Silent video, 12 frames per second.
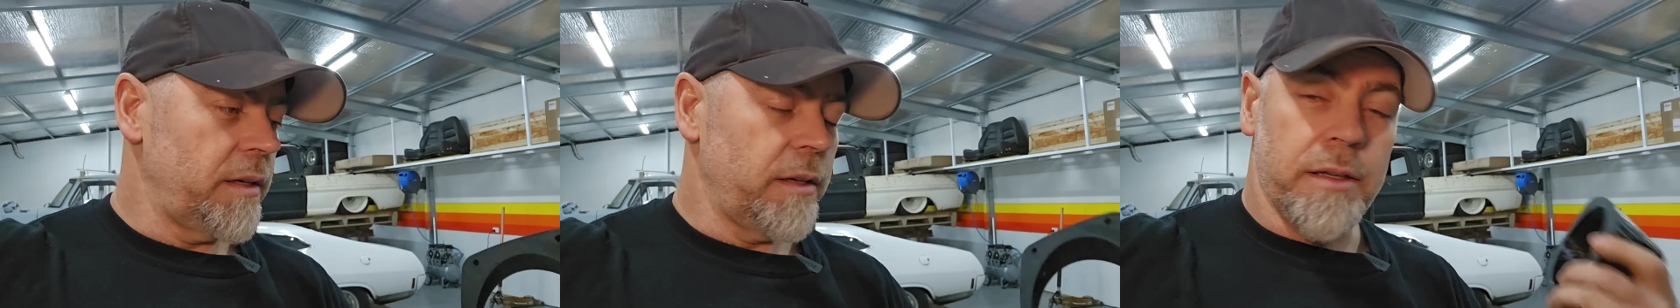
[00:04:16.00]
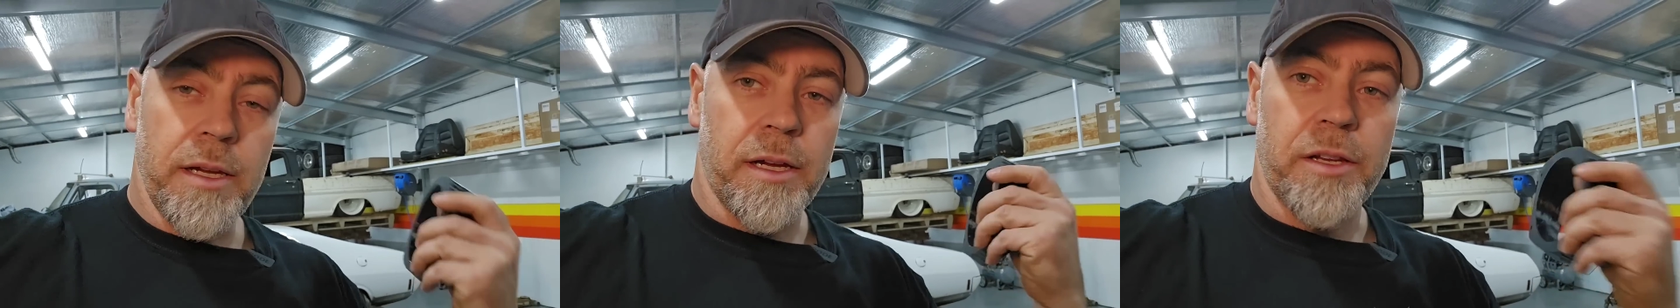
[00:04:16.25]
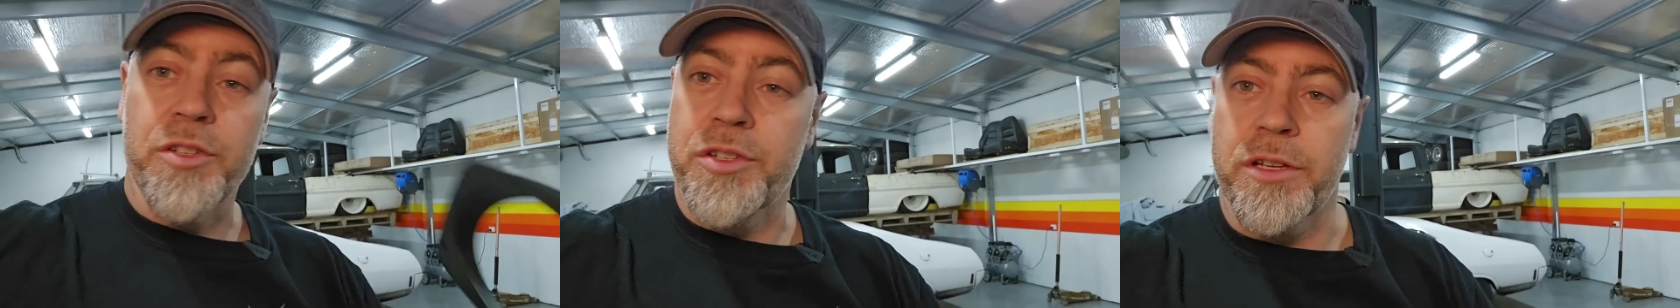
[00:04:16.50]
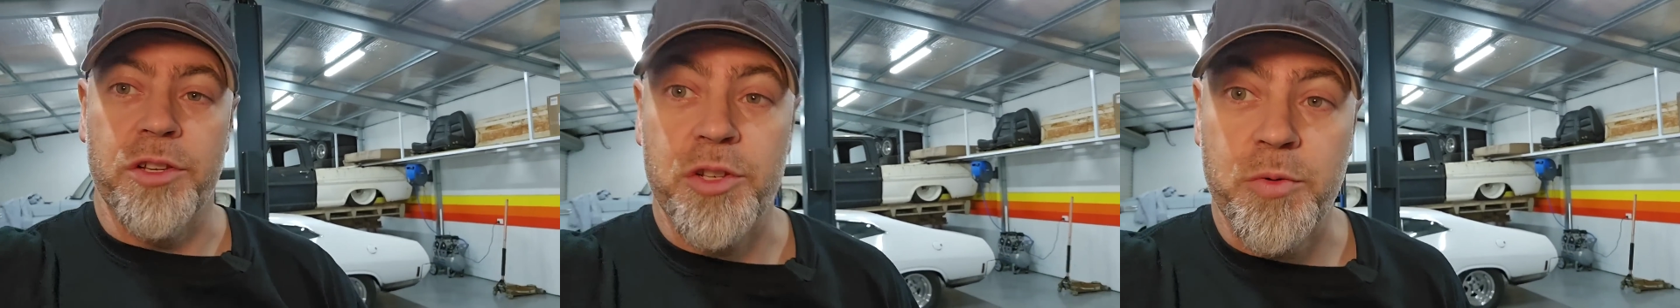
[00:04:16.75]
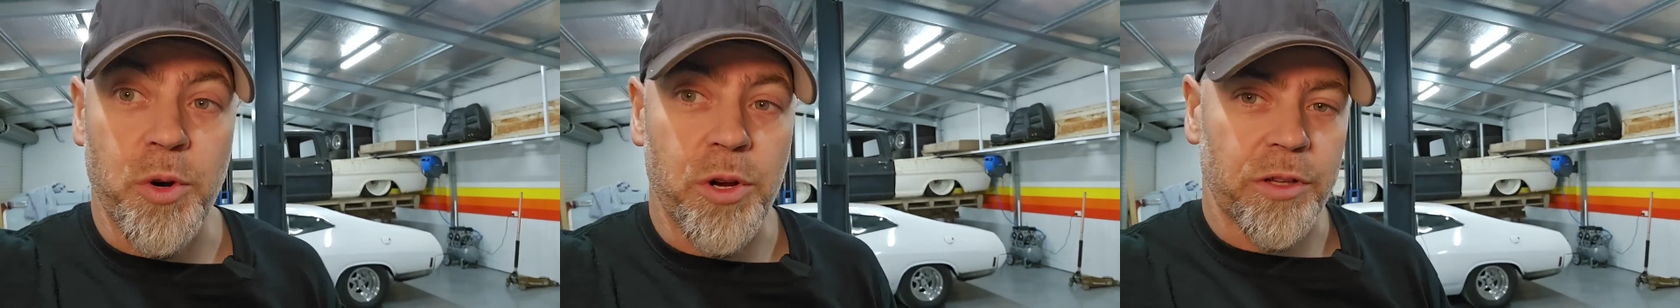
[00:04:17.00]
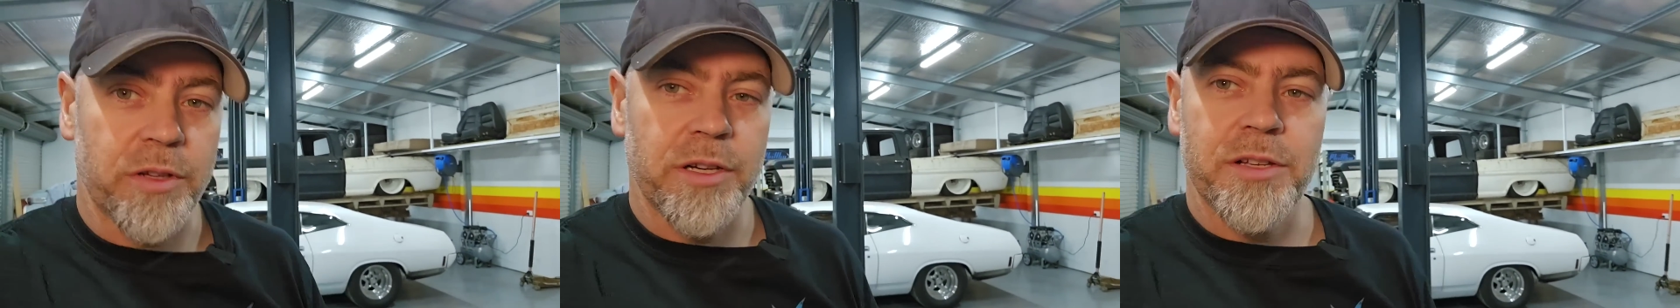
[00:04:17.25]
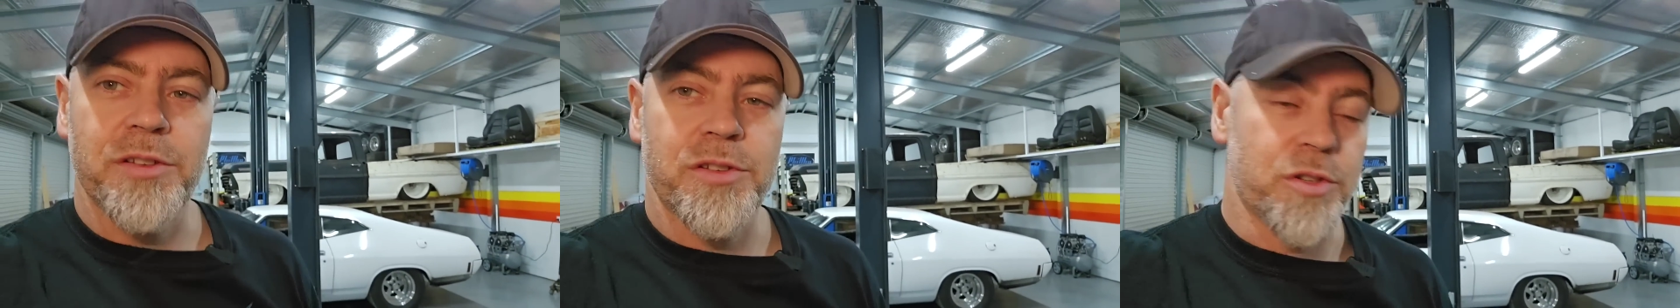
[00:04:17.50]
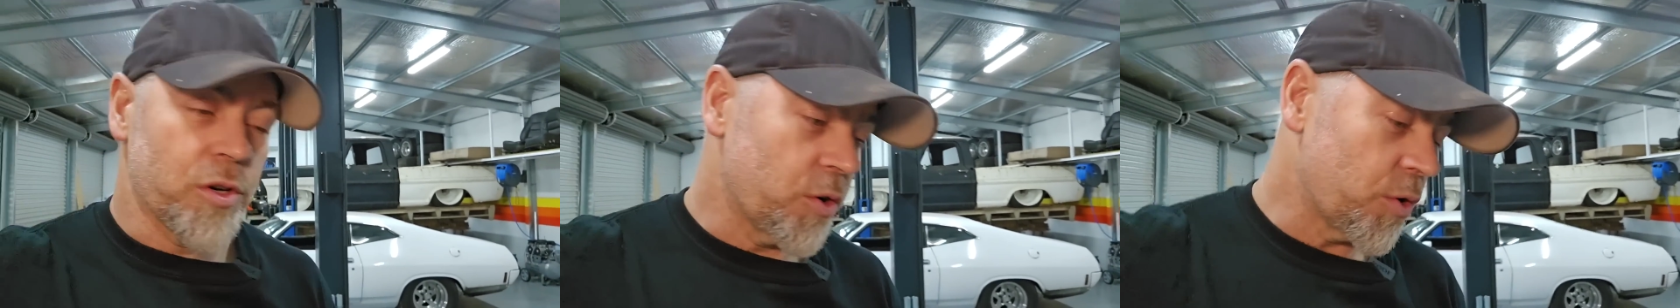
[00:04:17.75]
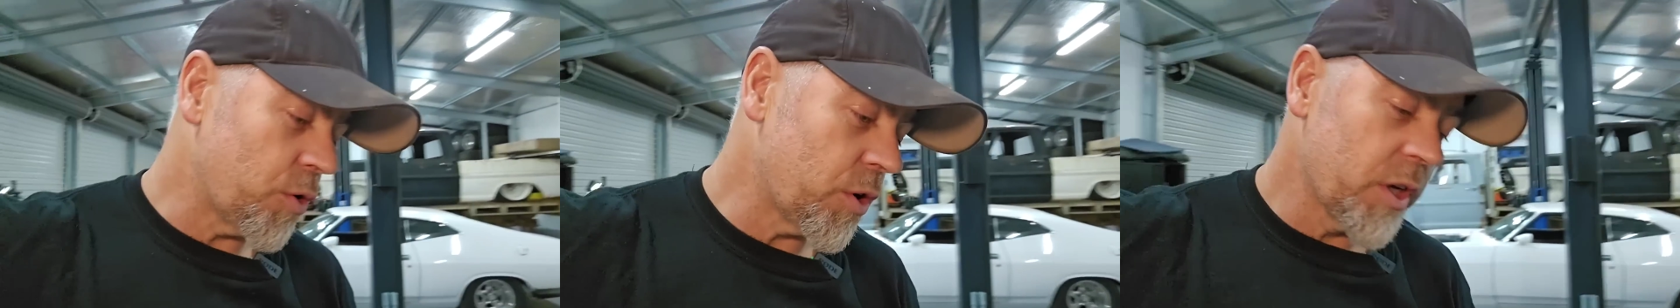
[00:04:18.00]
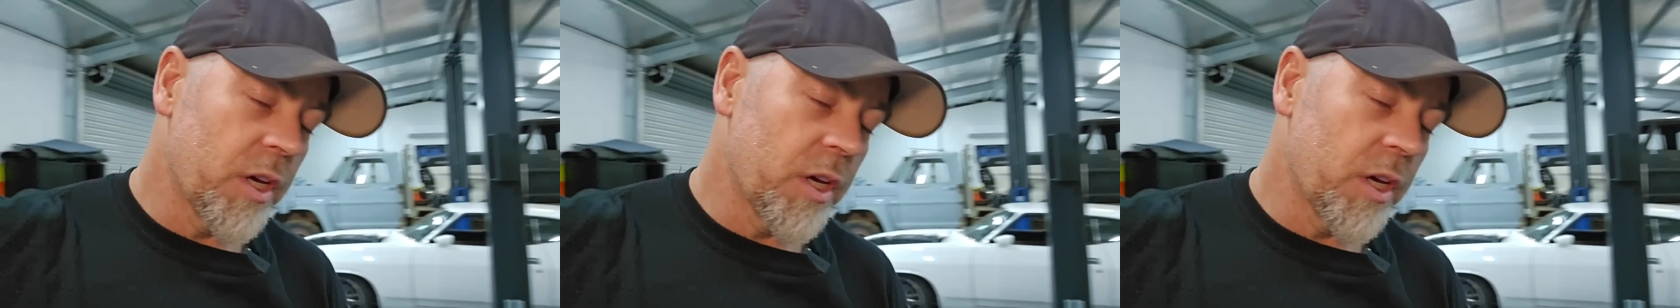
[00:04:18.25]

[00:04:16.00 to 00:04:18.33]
yeah, it just worked. So